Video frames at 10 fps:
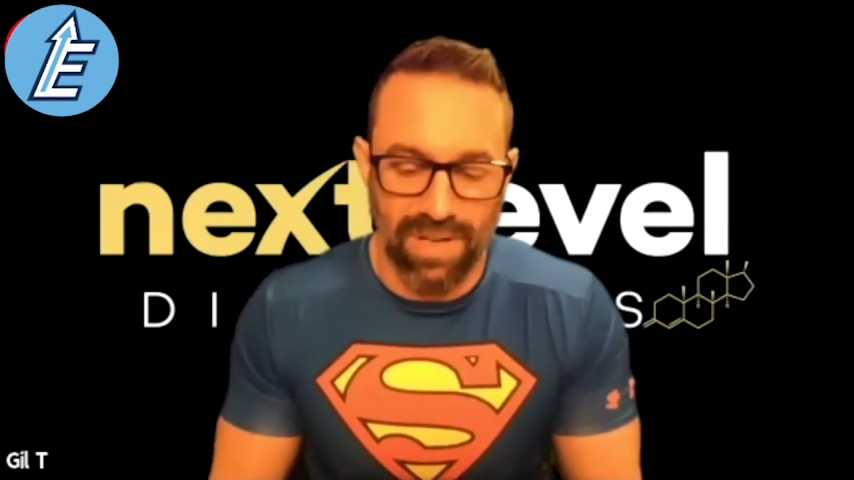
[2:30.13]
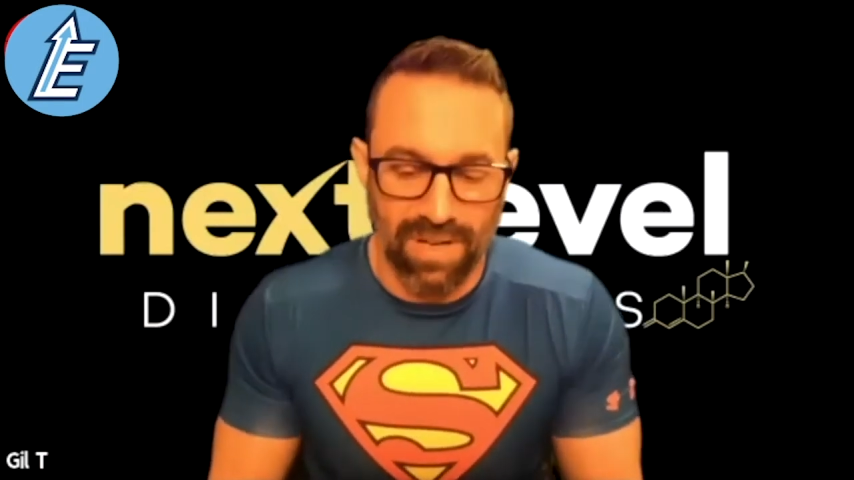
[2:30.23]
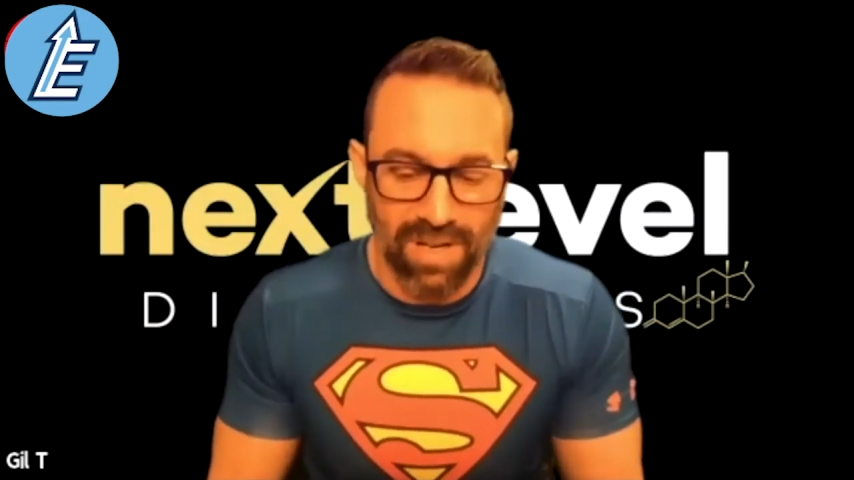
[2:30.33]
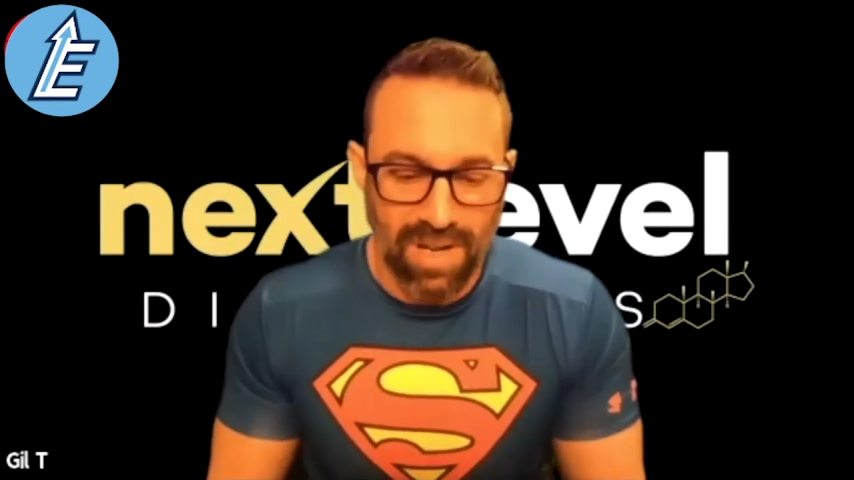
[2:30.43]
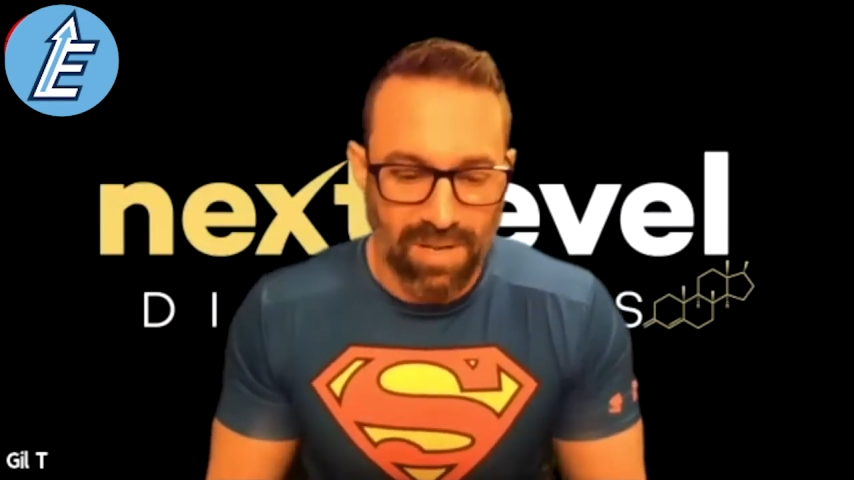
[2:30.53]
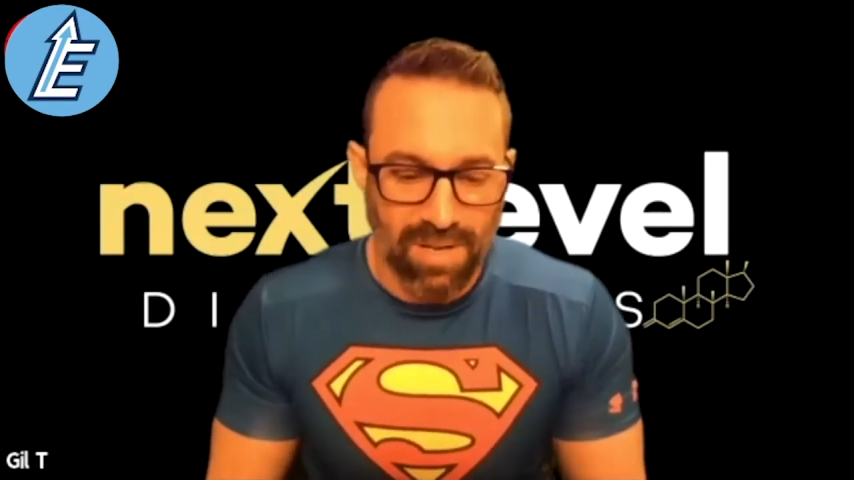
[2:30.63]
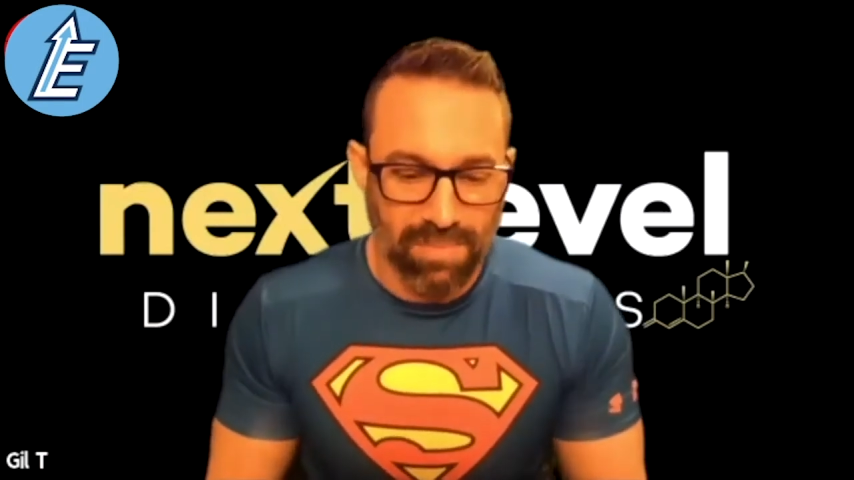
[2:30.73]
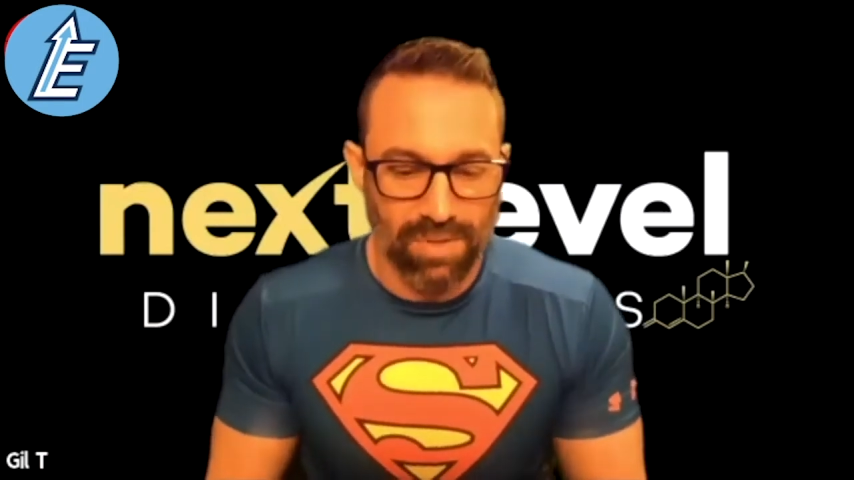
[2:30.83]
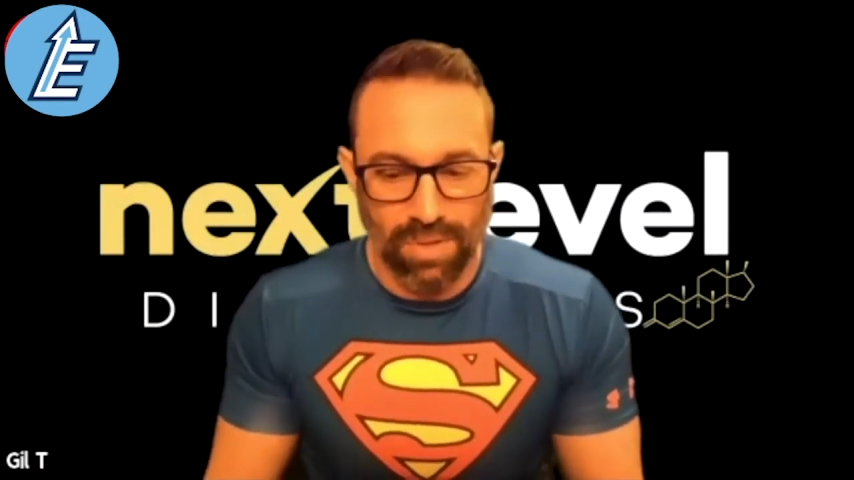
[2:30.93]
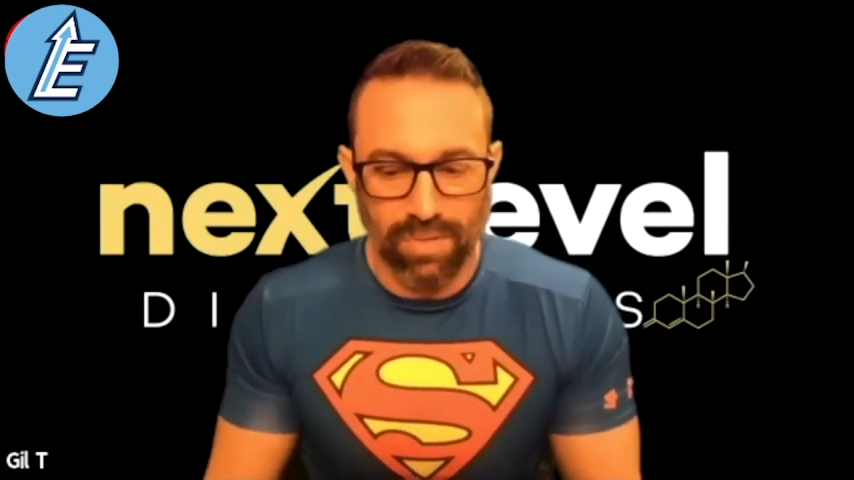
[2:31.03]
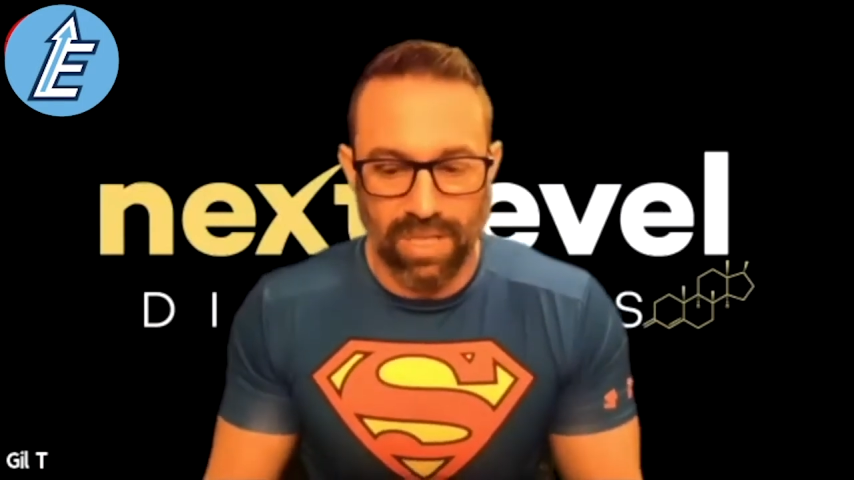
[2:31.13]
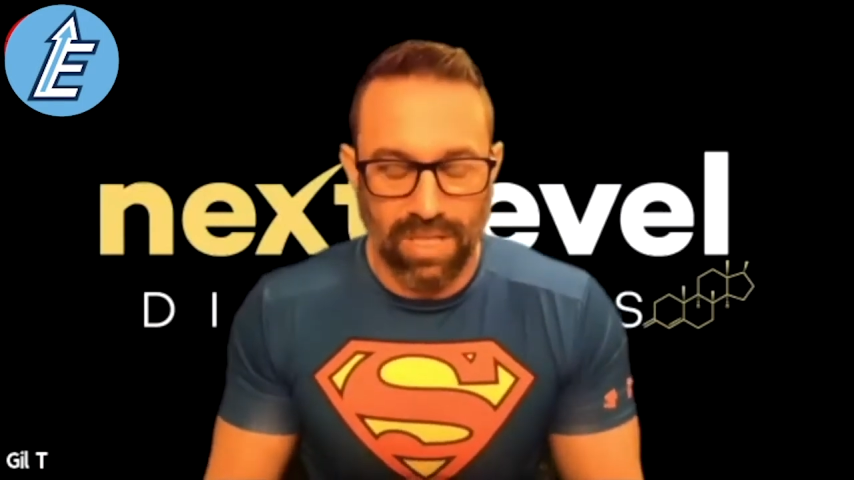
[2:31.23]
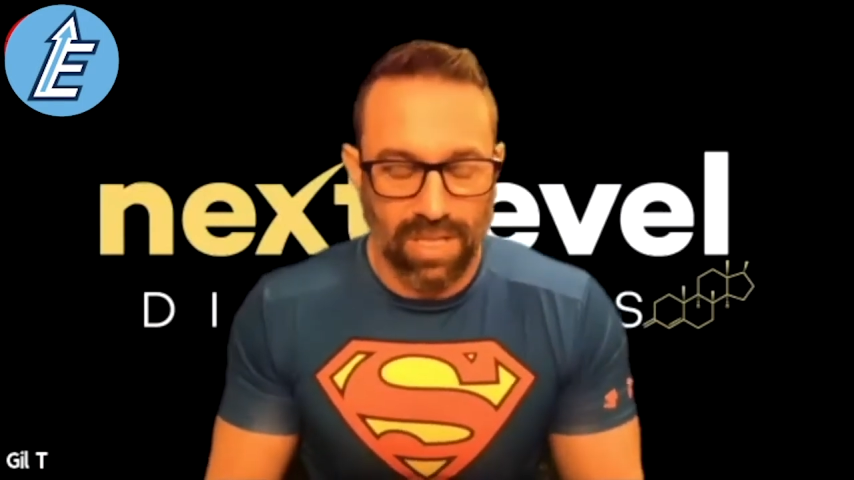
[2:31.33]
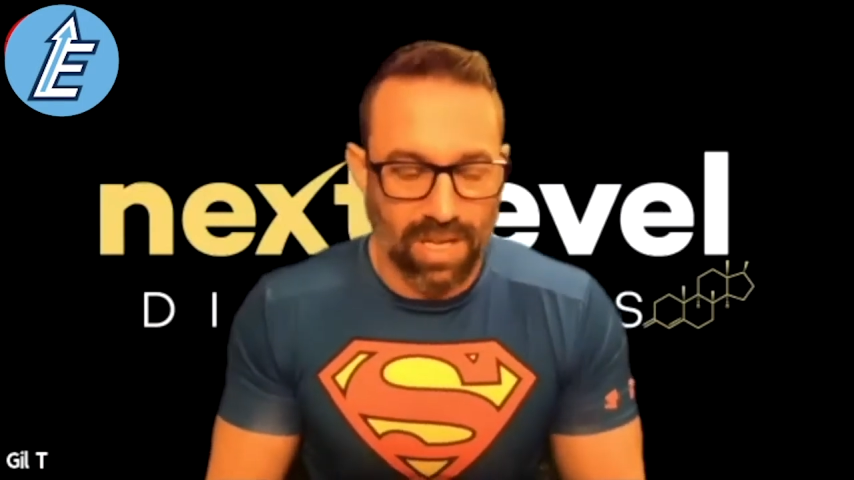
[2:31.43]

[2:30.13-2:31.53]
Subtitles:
are medullary